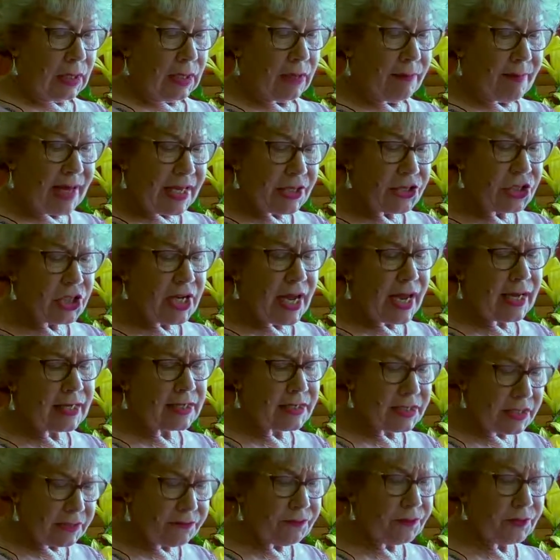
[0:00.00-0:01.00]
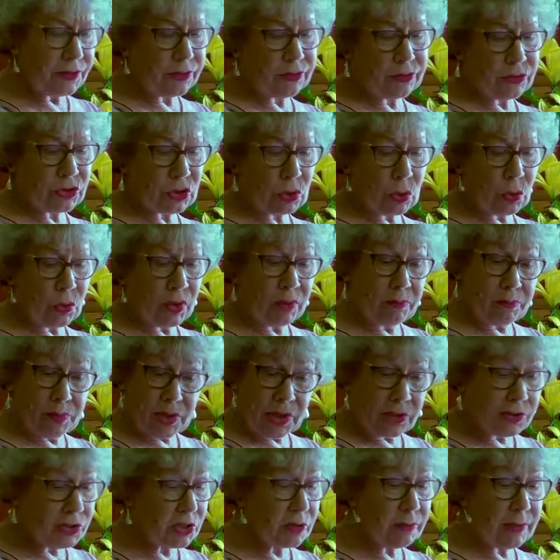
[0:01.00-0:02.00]
Imagine how difficult or
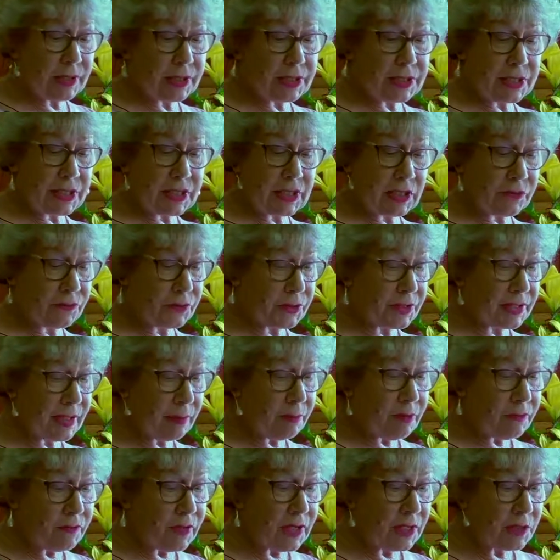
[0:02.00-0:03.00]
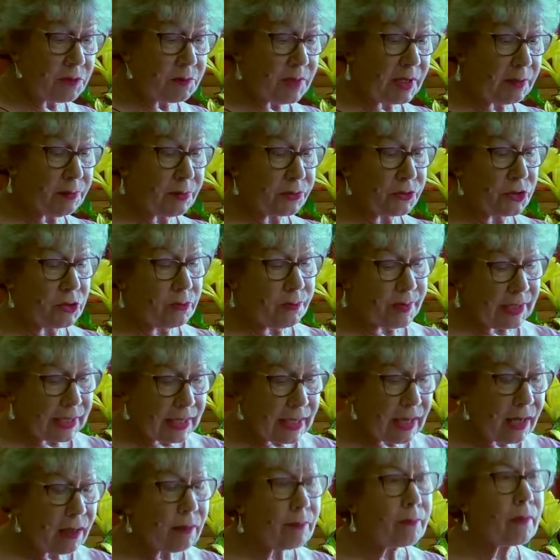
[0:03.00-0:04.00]
impossible it is for some of these people to
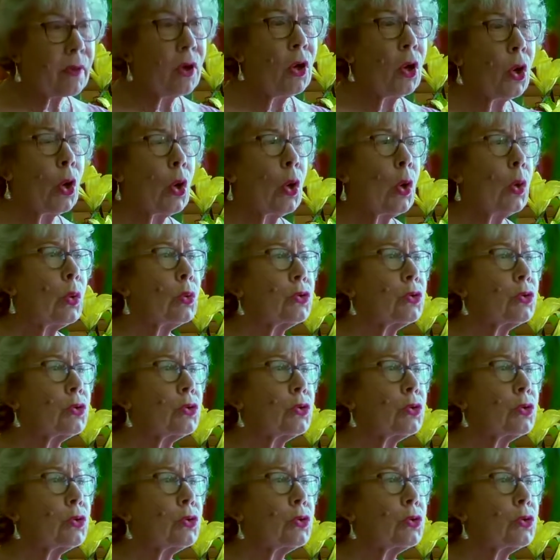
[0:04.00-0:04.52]
become